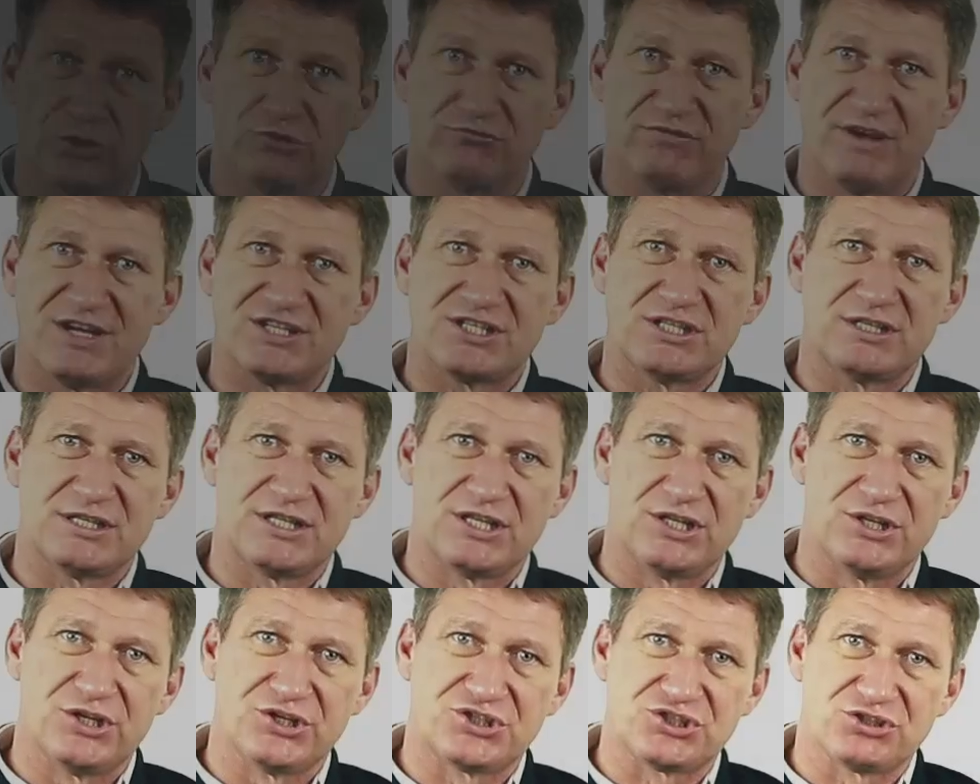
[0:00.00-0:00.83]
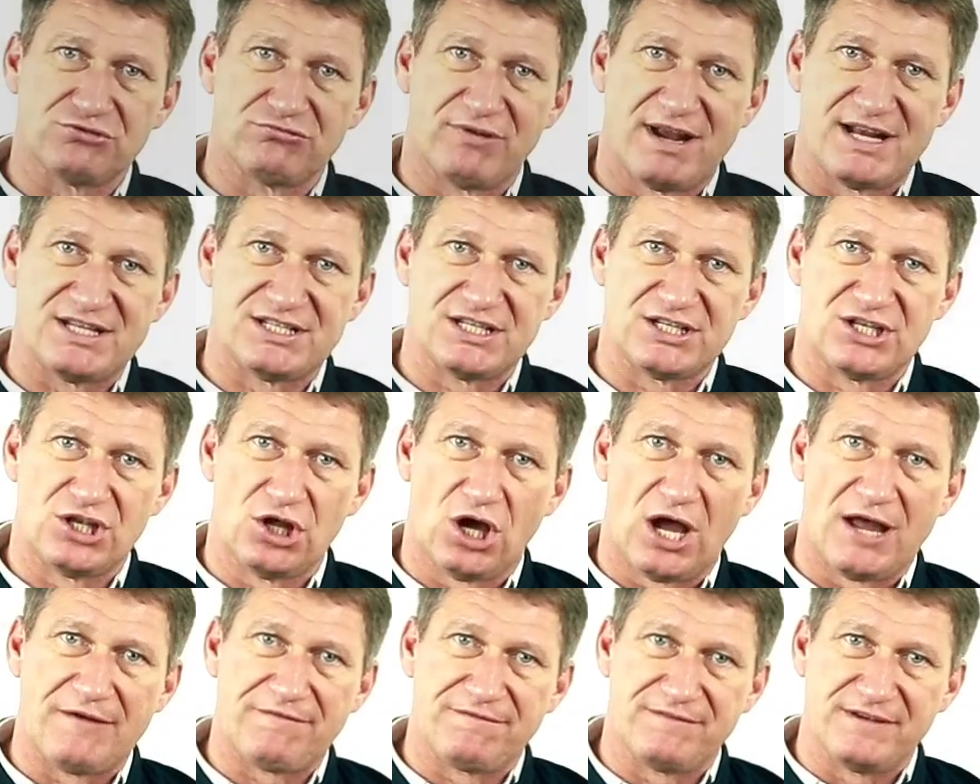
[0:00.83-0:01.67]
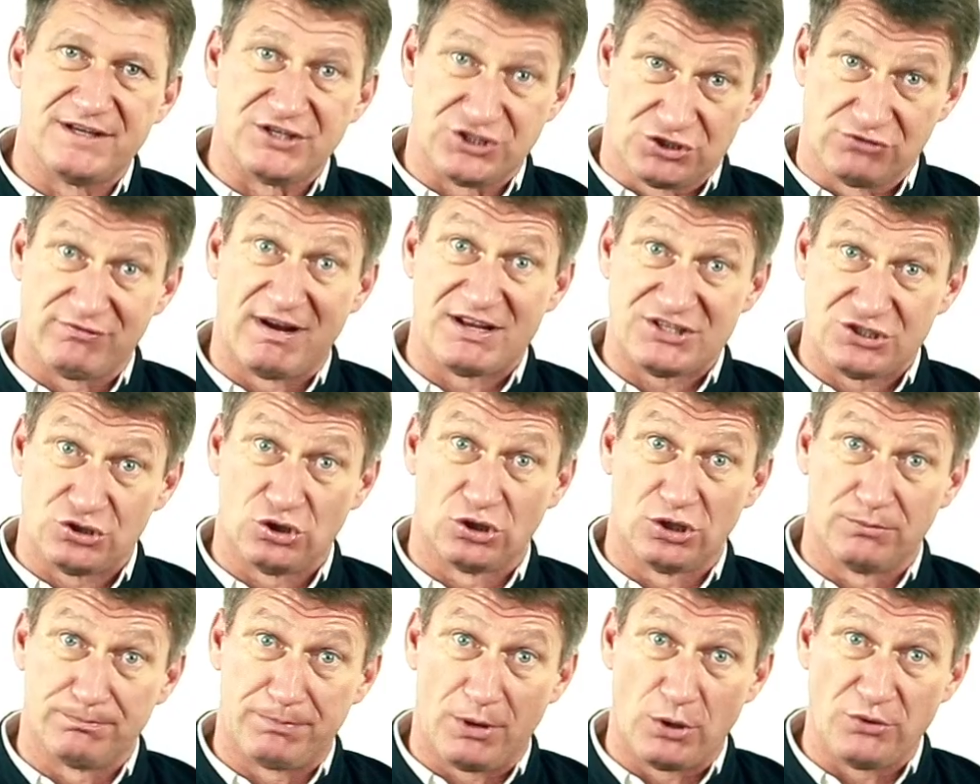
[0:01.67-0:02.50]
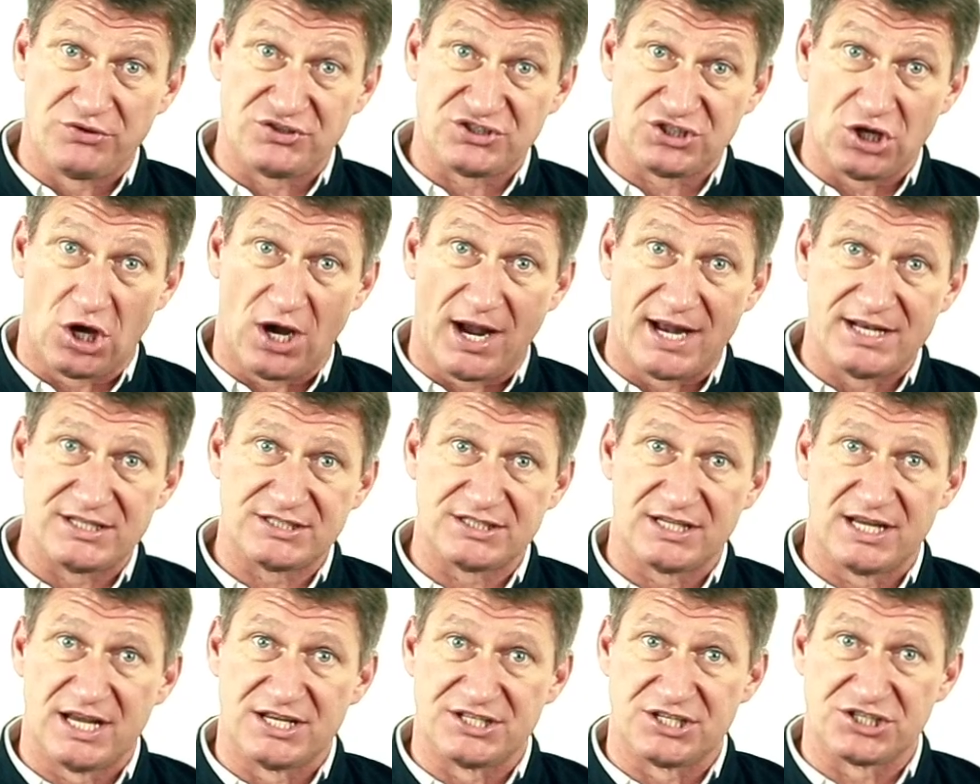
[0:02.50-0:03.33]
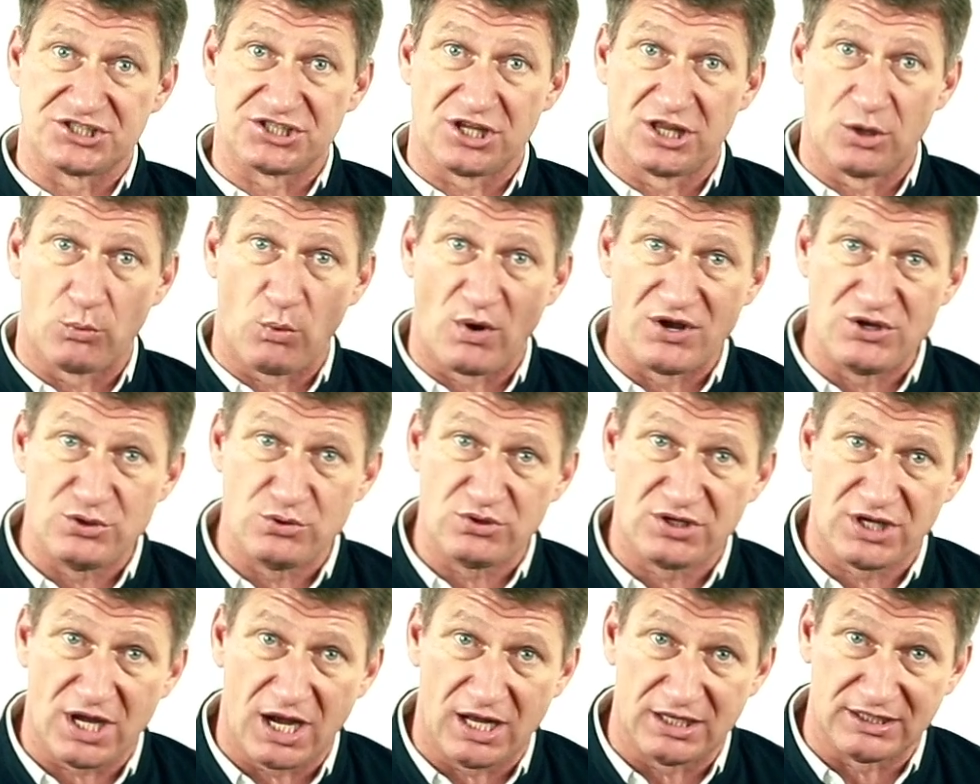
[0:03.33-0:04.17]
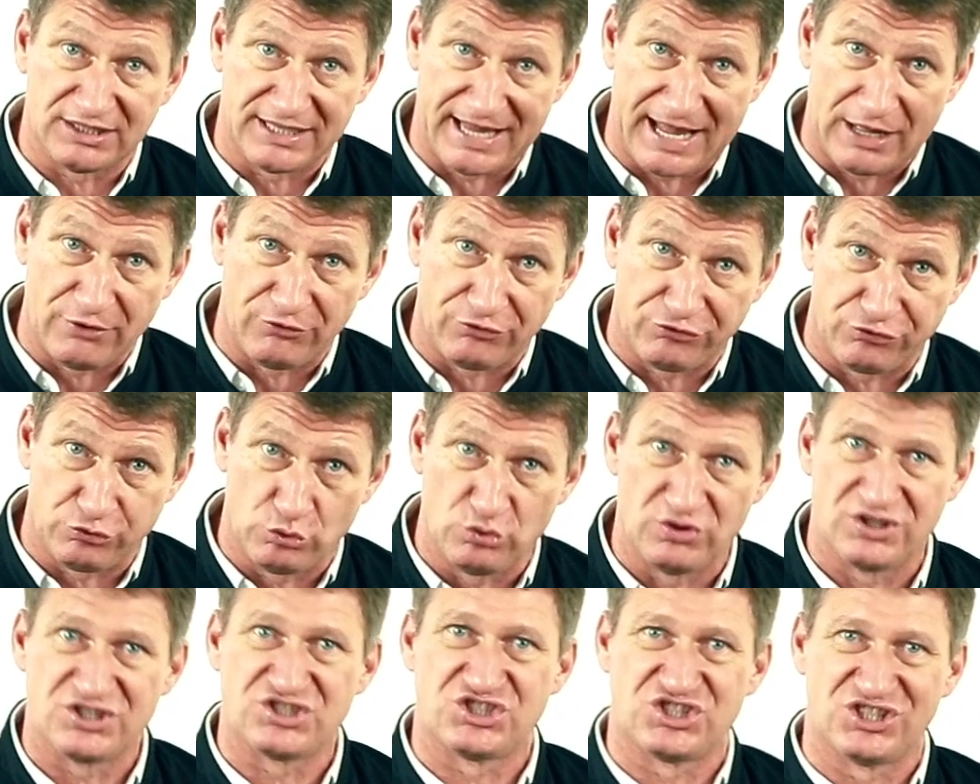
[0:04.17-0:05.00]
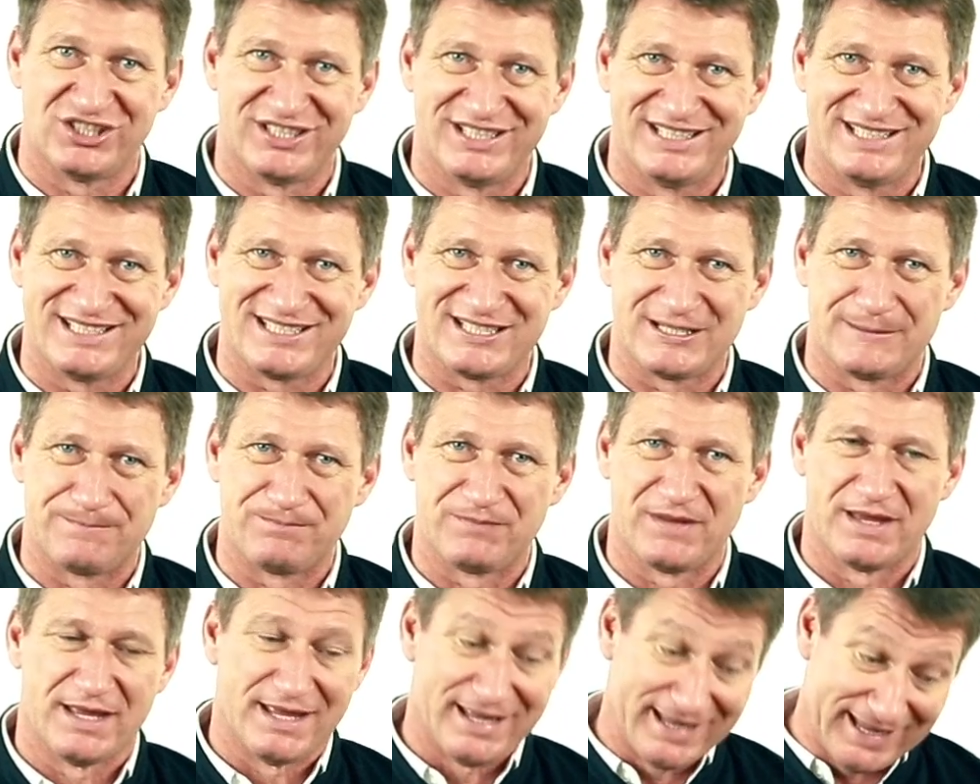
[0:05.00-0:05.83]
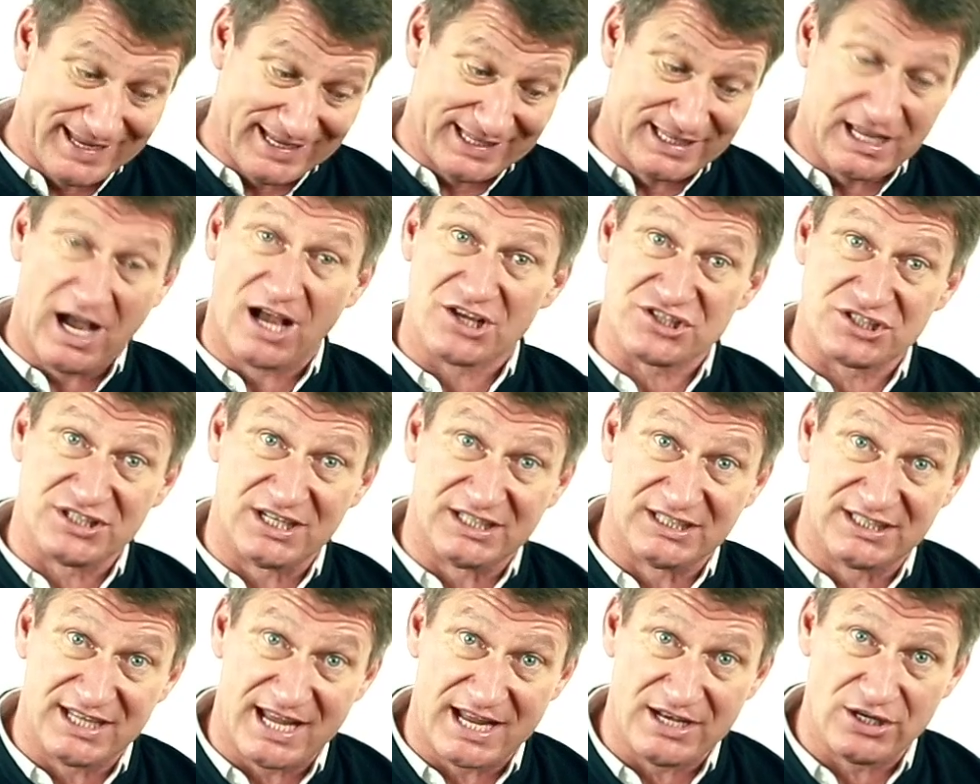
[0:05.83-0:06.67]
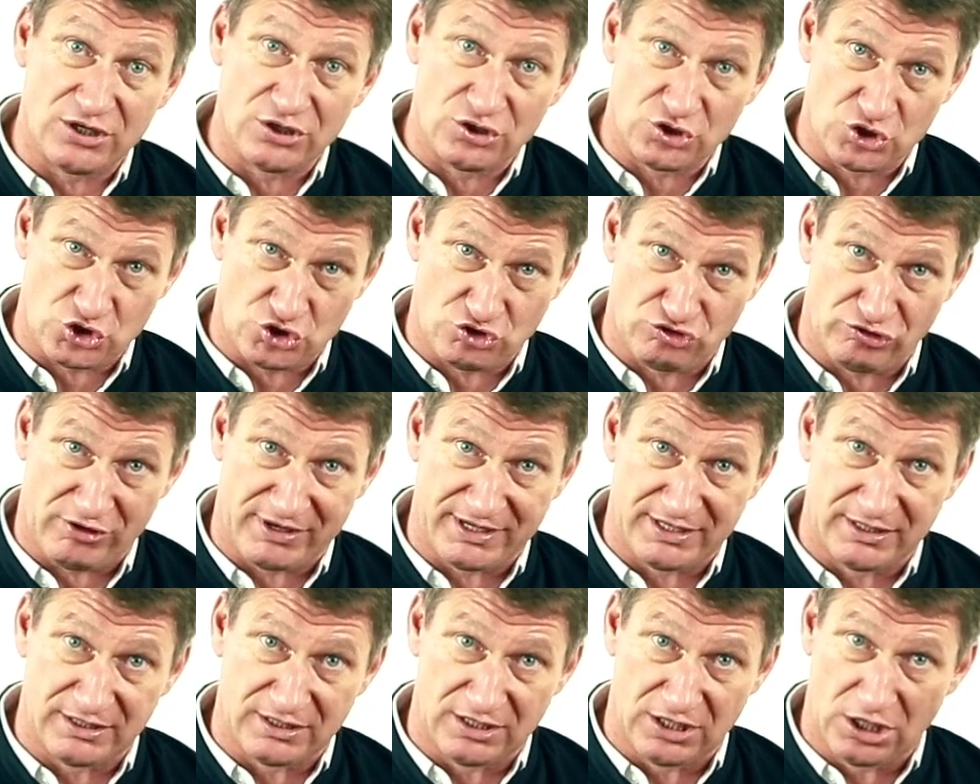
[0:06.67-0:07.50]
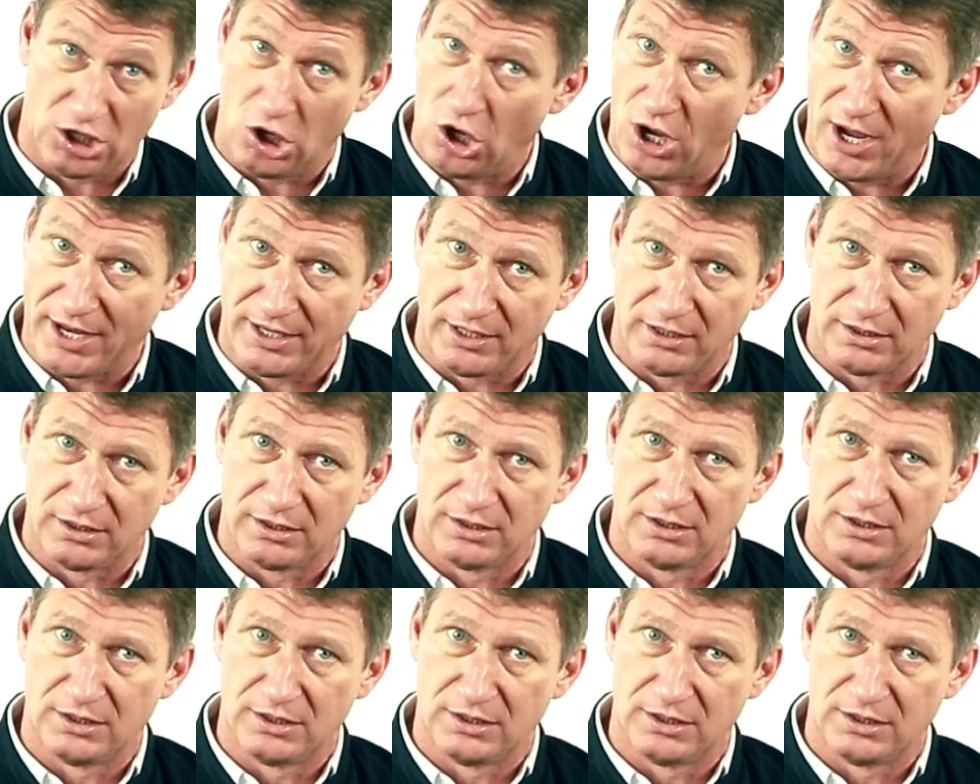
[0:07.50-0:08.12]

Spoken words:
The reason the serrated knife is serrated on both sides is it so that when you cut down through the cheese, it cuts in a dead straight line.